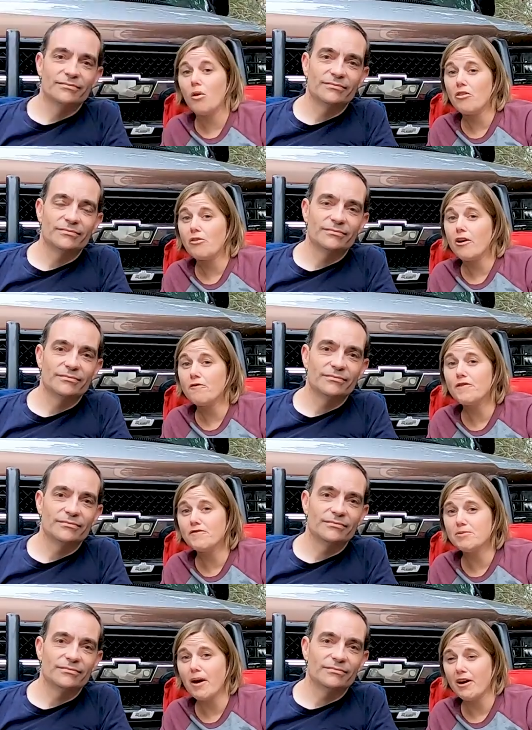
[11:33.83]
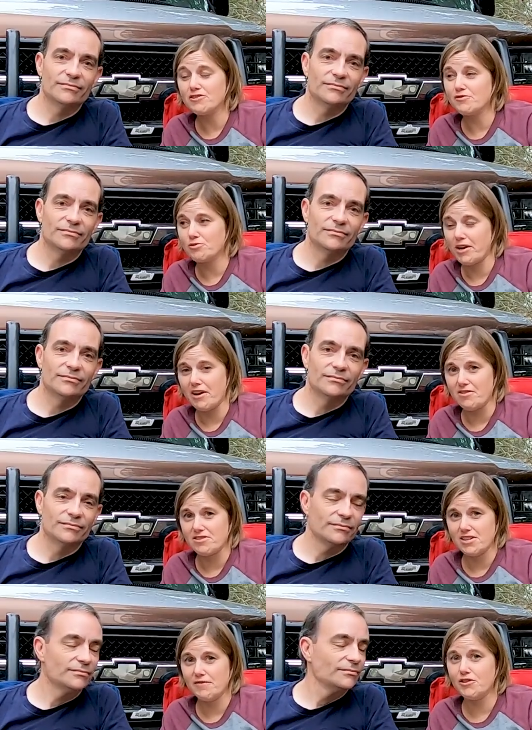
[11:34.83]
Speaker 1: while there are 50 miles of
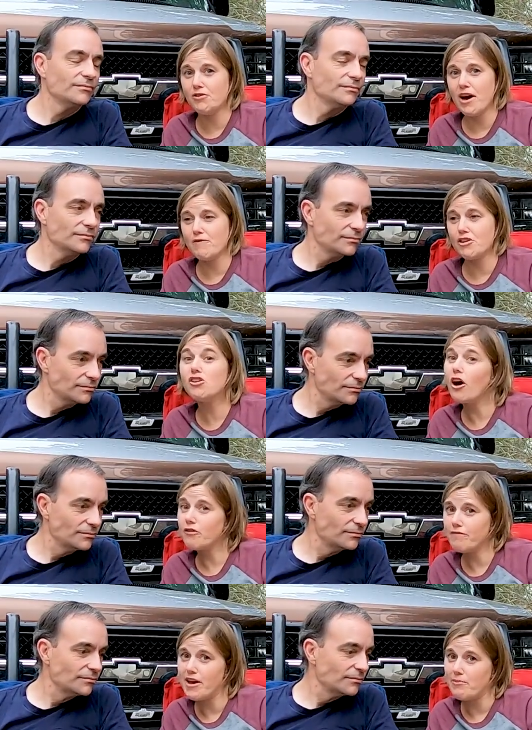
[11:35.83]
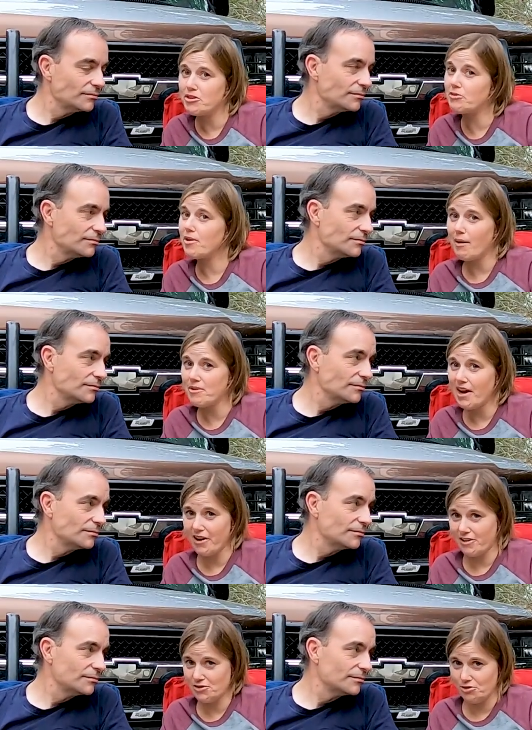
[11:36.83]
trails, if you have a young family, you're probably
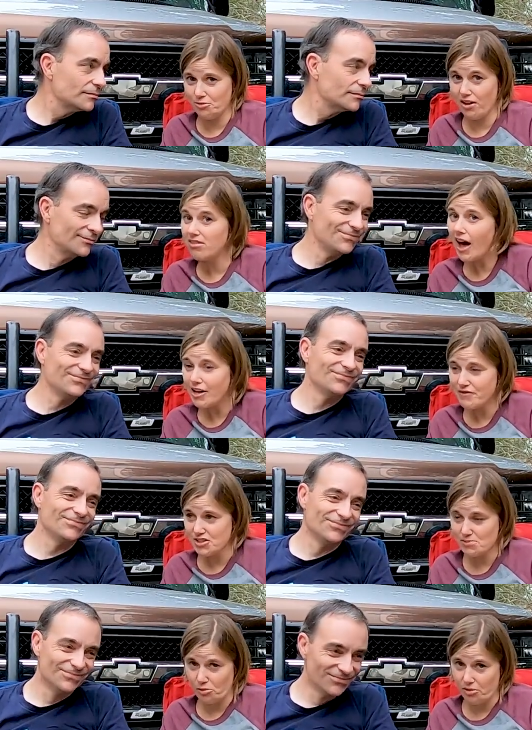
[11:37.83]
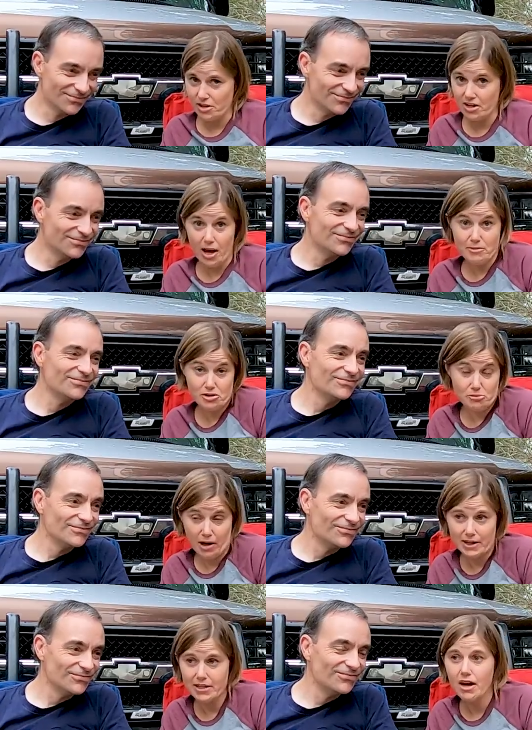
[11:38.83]
not going to do a lot of exploring. I mean, you
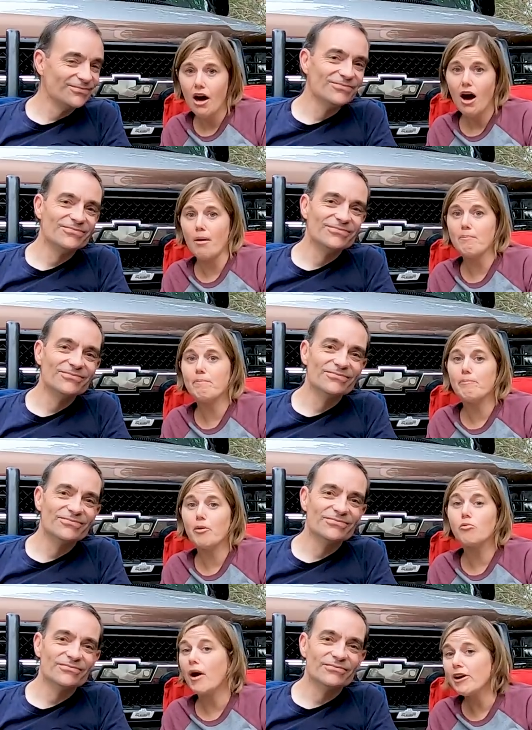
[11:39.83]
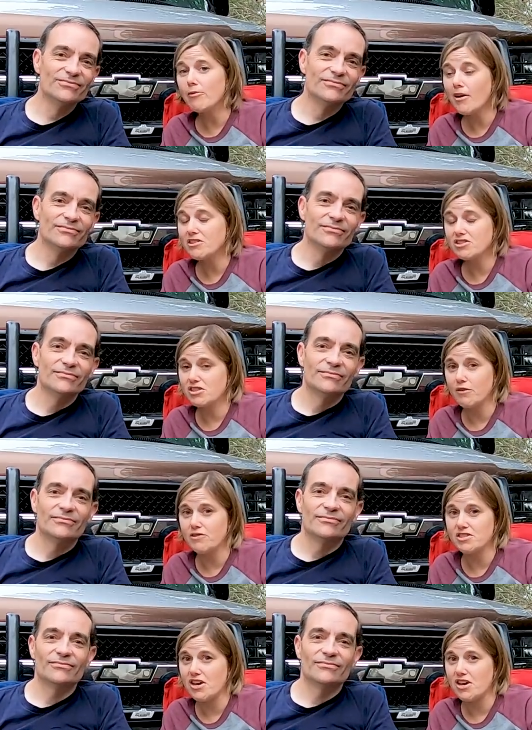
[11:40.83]
might, um, but right around the Discovery